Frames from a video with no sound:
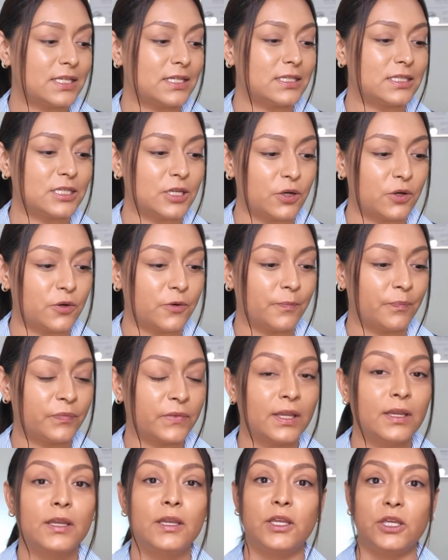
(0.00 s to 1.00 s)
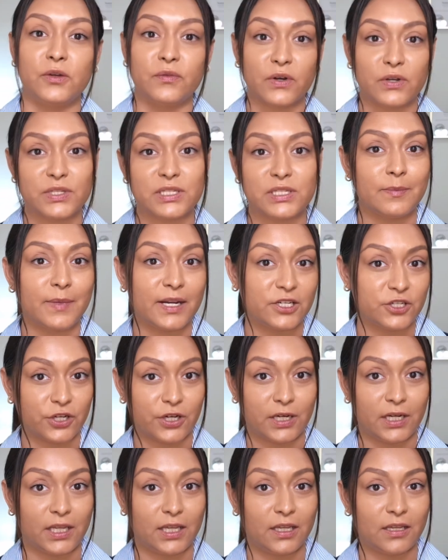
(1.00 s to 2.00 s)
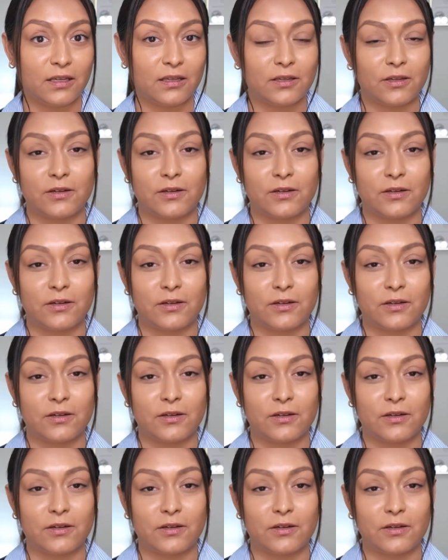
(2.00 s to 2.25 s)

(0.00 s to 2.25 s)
And so you've all my journey.